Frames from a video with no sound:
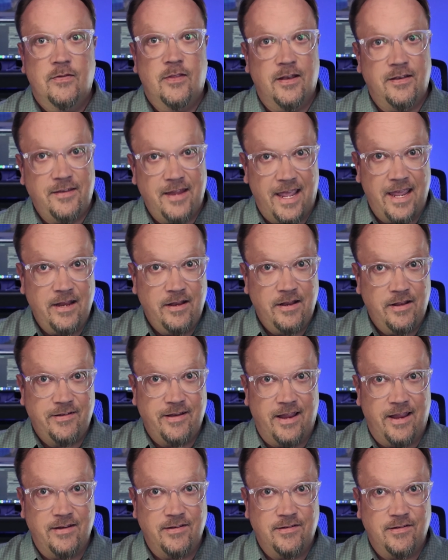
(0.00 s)
The data
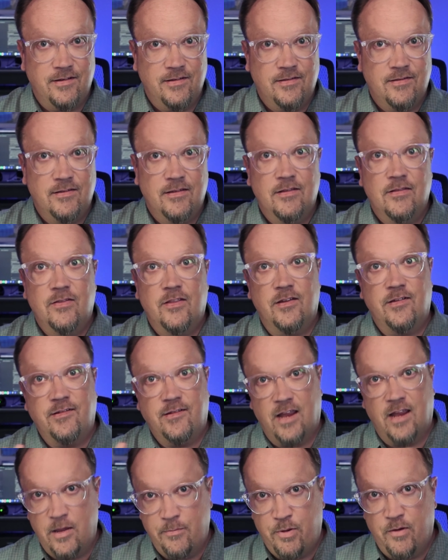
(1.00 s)
changes, the
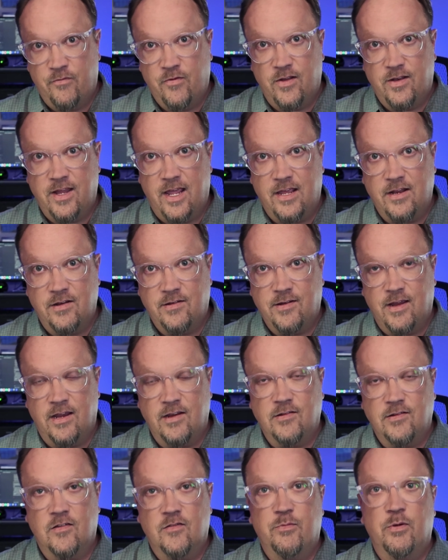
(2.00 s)
shape of the data
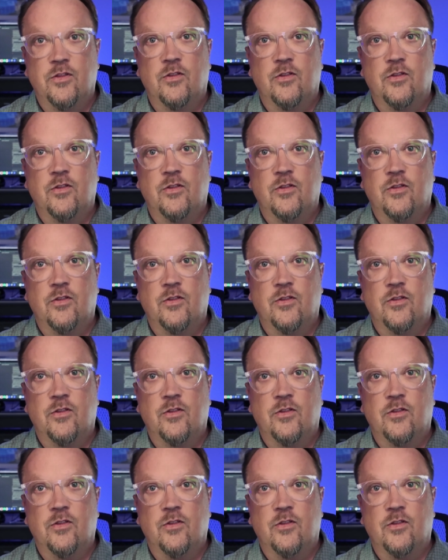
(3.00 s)
changes,